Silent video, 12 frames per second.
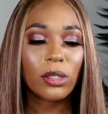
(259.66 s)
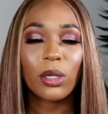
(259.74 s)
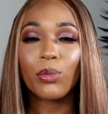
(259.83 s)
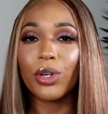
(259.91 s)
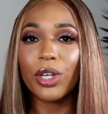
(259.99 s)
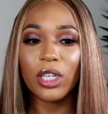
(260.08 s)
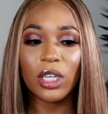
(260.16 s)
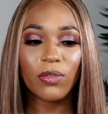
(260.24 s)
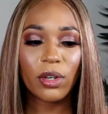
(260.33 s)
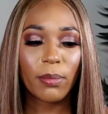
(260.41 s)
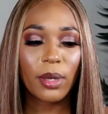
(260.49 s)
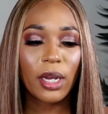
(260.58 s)
so I'm gonna give
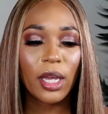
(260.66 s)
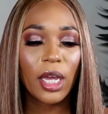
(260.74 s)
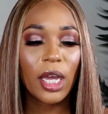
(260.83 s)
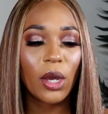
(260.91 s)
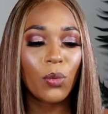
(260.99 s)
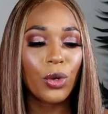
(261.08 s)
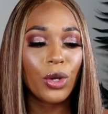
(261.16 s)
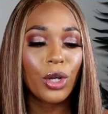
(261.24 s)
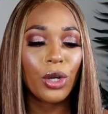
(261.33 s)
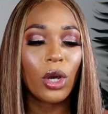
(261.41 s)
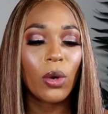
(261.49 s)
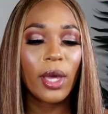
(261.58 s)
it a minute, and we're gonna
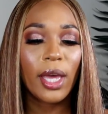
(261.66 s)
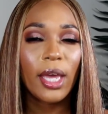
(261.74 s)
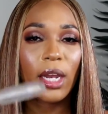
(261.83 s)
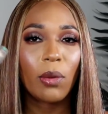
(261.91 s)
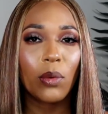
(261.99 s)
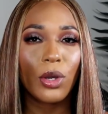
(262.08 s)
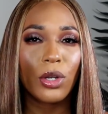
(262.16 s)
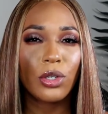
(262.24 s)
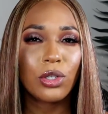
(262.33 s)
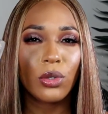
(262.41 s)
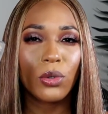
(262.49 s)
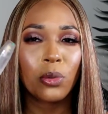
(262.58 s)
go ahead and we're gonna
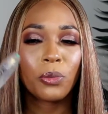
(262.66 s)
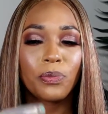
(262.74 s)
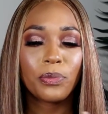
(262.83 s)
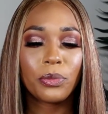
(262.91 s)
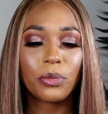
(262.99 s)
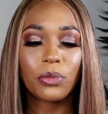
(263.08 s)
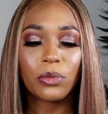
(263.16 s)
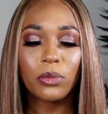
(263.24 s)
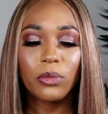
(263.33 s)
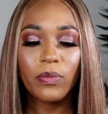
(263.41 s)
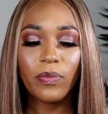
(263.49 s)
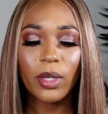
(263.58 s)
do
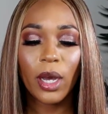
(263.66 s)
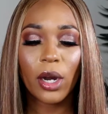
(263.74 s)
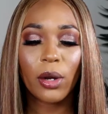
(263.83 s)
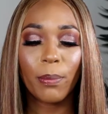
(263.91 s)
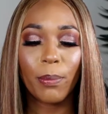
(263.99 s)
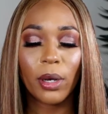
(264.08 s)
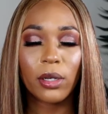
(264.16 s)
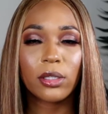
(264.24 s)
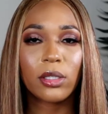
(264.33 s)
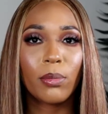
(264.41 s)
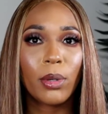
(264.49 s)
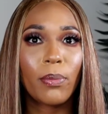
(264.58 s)
our
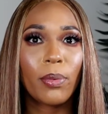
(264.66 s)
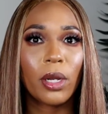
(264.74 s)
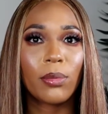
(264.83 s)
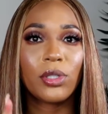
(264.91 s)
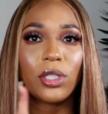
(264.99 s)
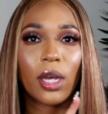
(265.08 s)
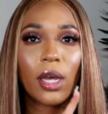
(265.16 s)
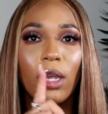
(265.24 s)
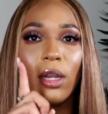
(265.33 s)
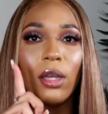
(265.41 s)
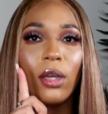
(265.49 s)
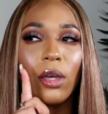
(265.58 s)
Buxom Plump Shot.
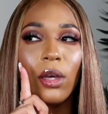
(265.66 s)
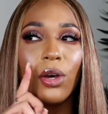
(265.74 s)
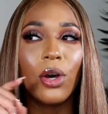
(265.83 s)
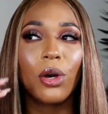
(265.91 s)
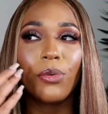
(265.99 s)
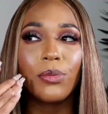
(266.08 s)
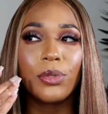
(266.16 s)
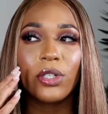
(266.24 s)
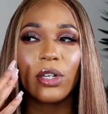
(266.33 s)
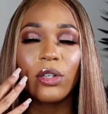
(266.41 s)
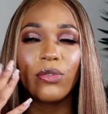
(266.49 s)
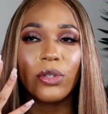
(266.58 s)
Oh, I'm
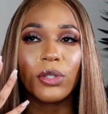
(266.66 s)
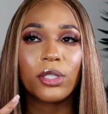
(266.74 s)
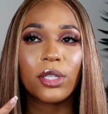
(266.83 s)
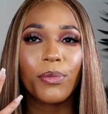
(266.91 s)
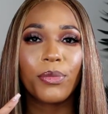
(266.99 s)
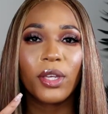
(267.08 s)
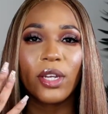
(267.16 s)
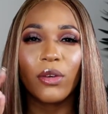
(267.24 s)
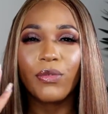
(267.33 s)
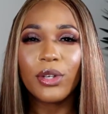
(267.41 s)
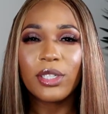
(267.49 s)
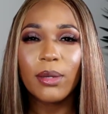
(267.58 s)
starting to feel something. I
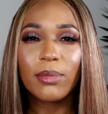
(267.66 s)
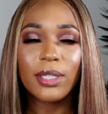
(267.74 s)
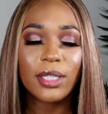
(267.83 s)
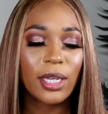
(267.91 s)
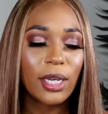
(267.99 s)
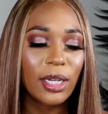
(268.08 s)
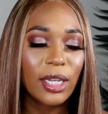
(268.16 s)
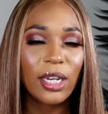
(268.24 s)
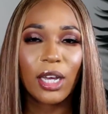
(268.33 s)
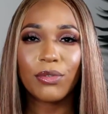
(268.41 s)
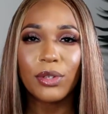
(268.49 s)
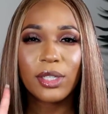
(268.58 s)
feel something tingling.
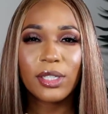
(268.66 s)
I feel